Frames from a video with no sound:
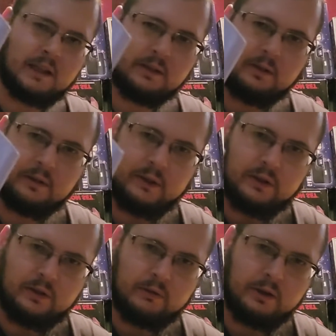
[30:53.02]
Ken Griffey
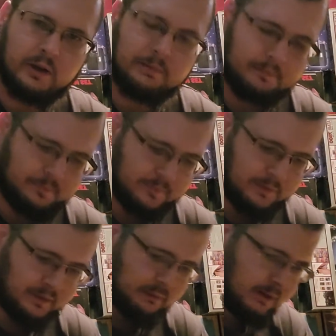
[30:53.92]
Jr.
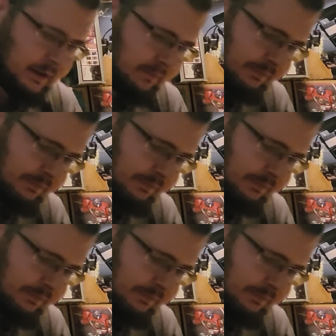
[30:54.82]
Are we